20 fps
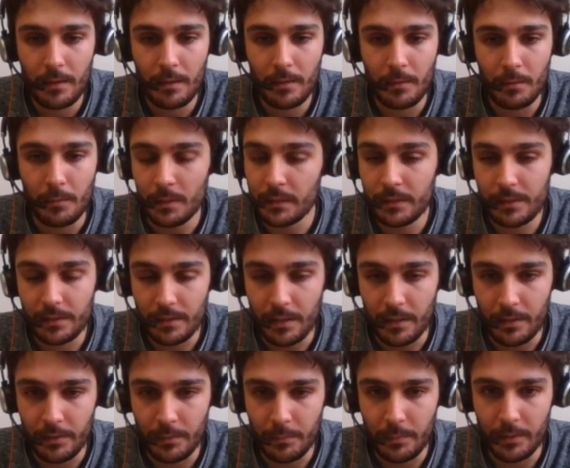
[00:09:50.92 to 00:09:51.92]
we'll
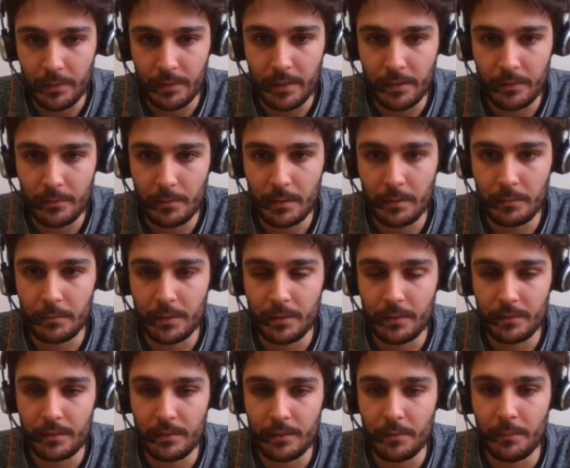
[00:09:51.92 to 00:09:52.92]
discard the point as well,
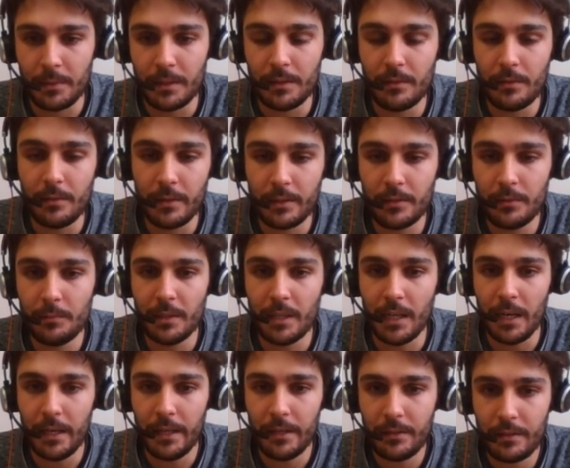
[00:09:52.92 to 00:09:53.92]
because it's going to be
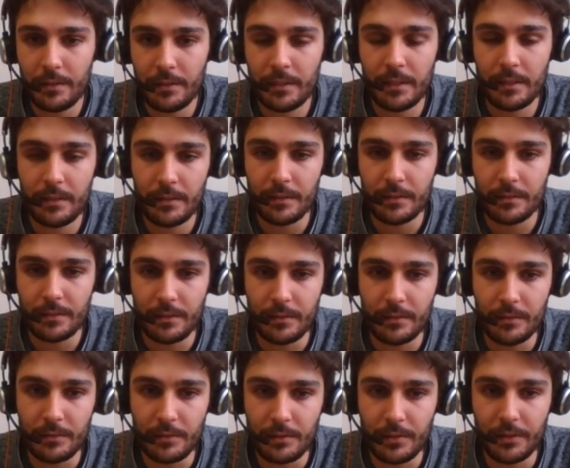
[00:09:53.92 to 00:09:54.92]
higher than the
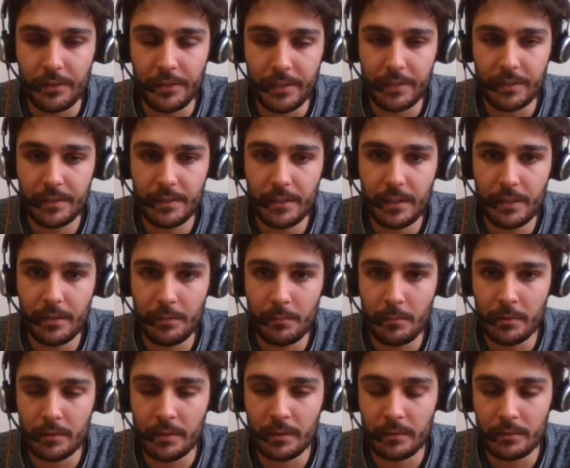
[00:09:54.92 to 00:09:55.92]
uncertainty that the
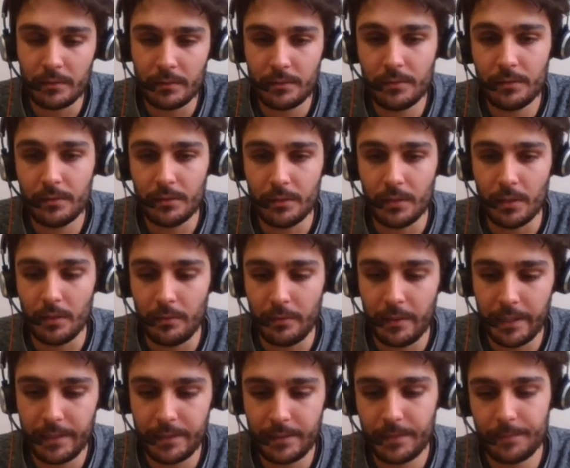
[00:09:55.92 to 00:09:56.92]
model
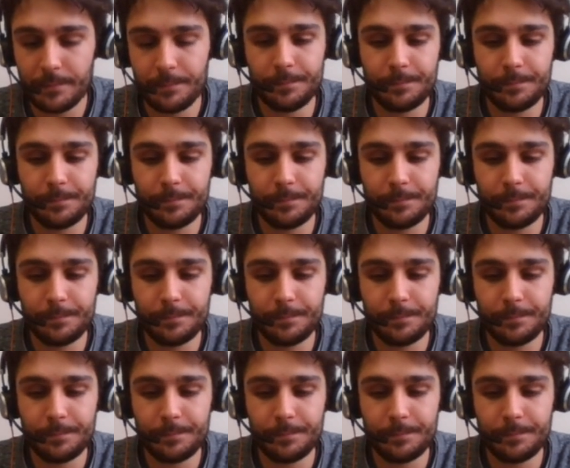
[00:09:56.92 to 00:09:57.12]
tolerates.